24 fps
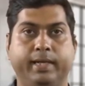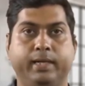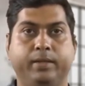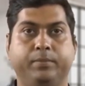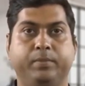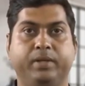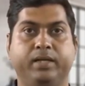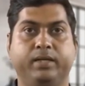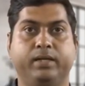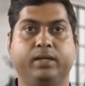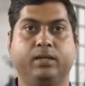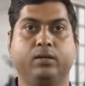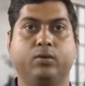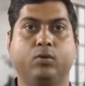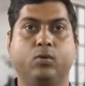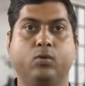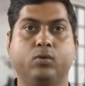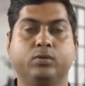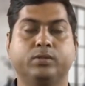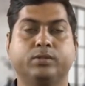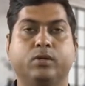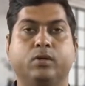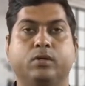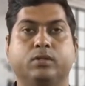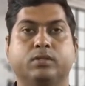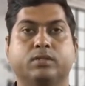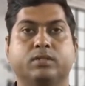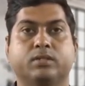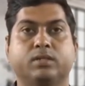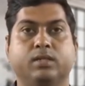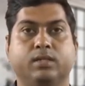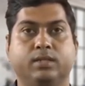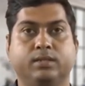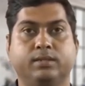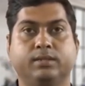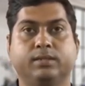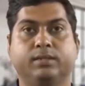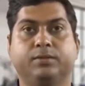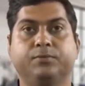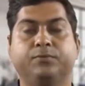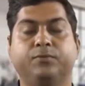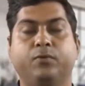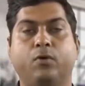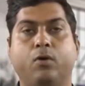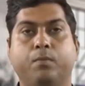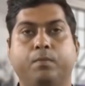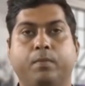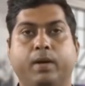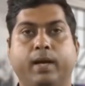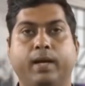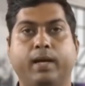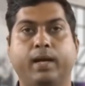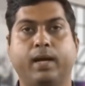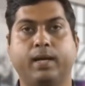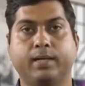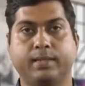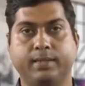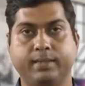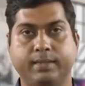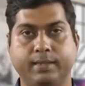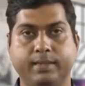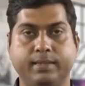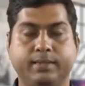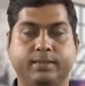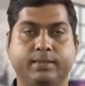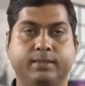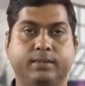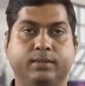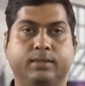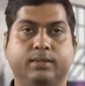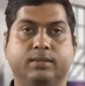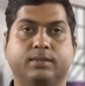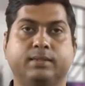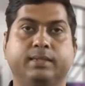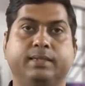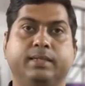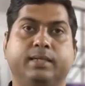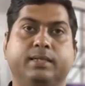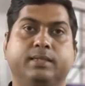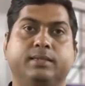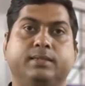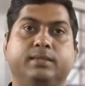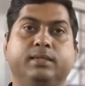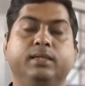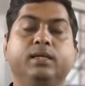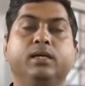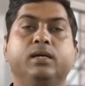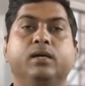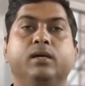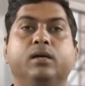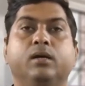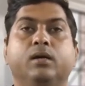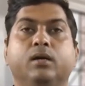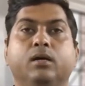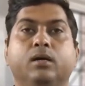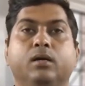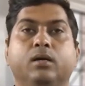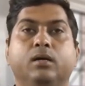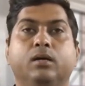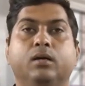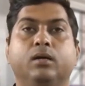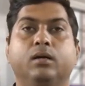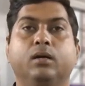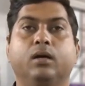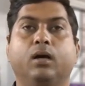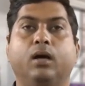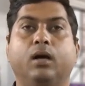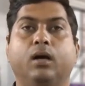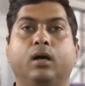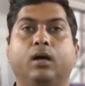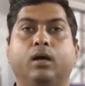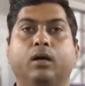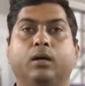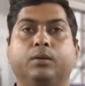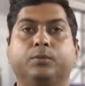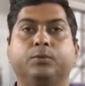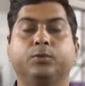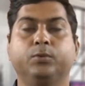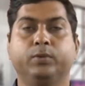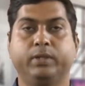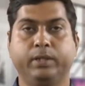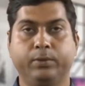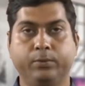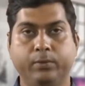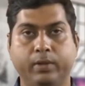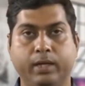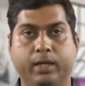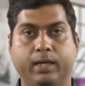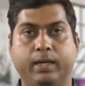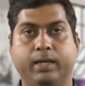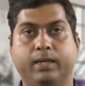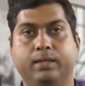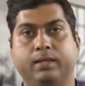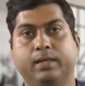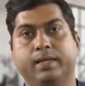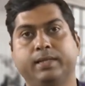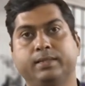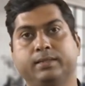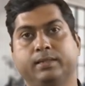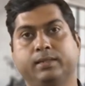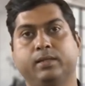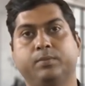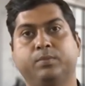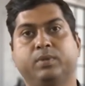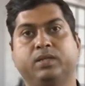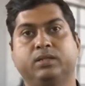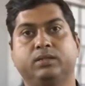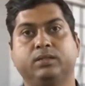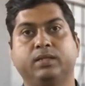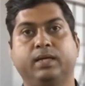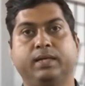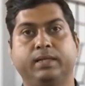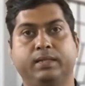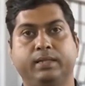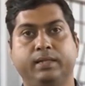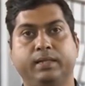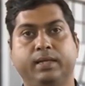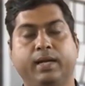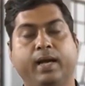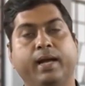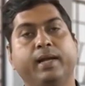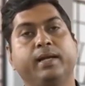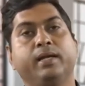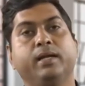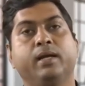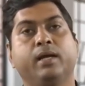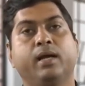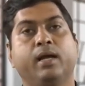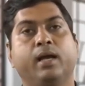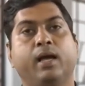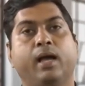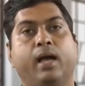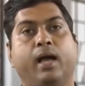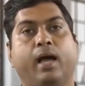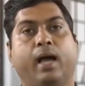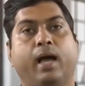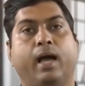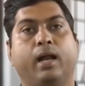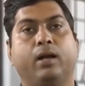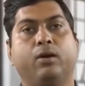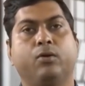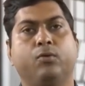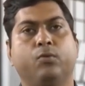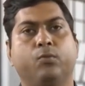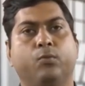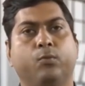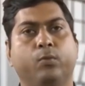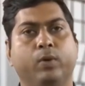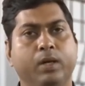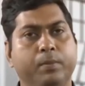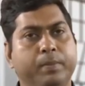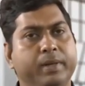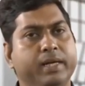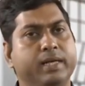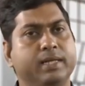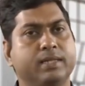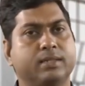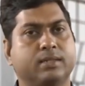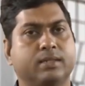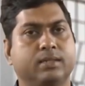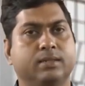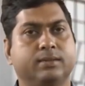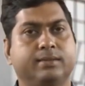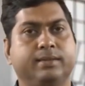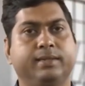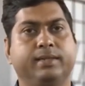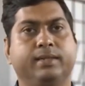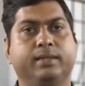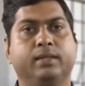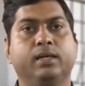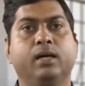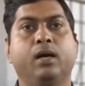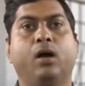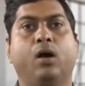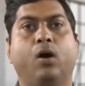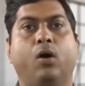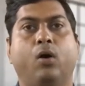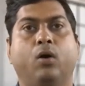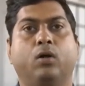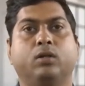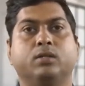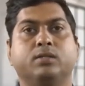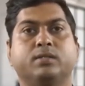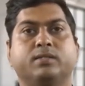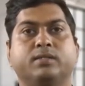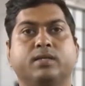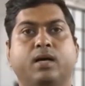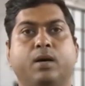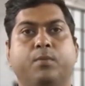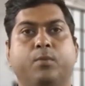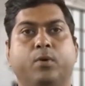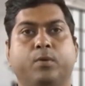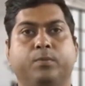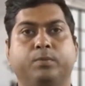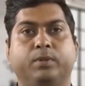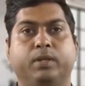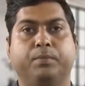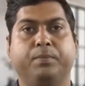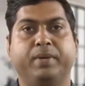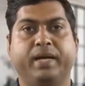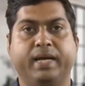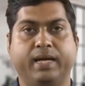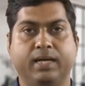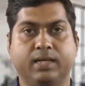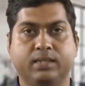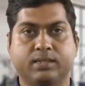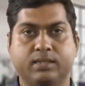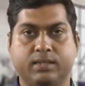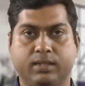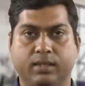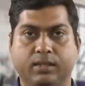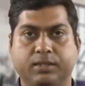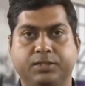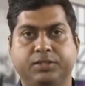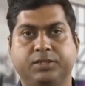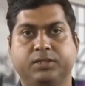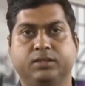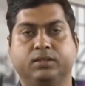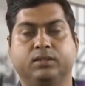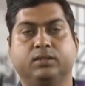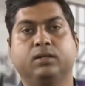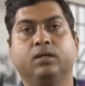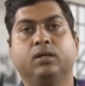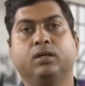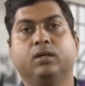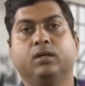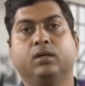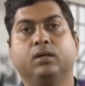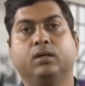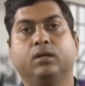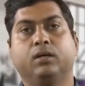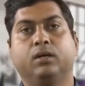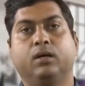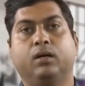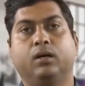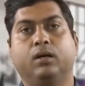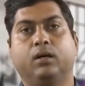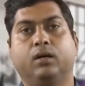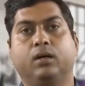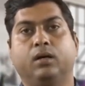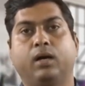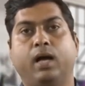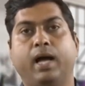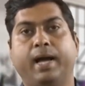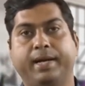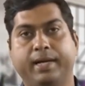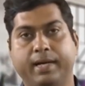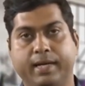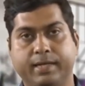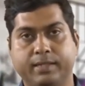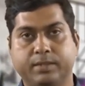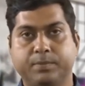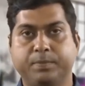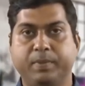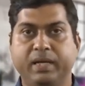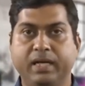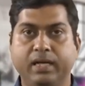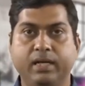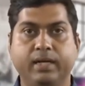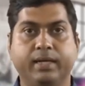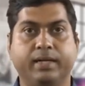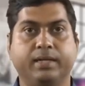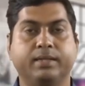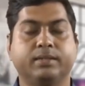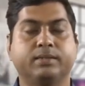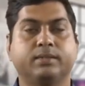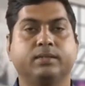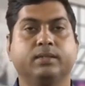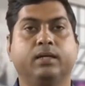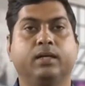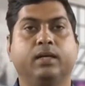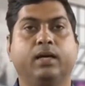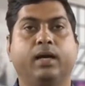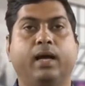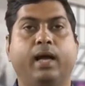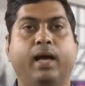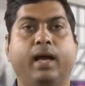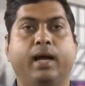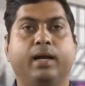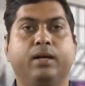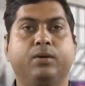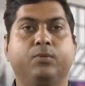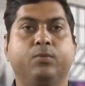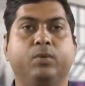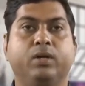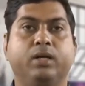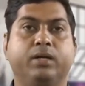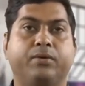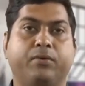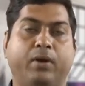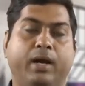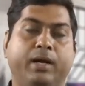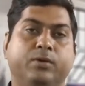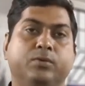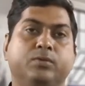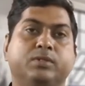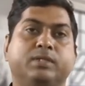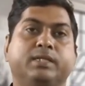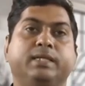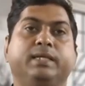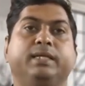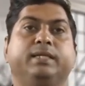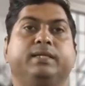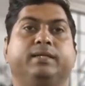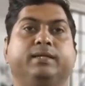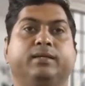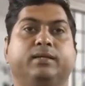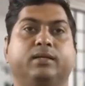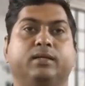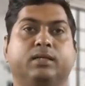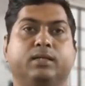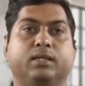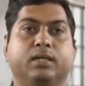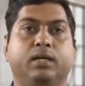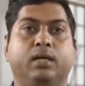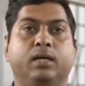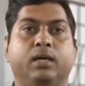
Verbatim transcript: NPTEL course on structure, form and architecture, the synergy. Uh, today we are at lecture number 39 and we will be discussing on some of the mega structure, uh, high rise buildings and we will try to see their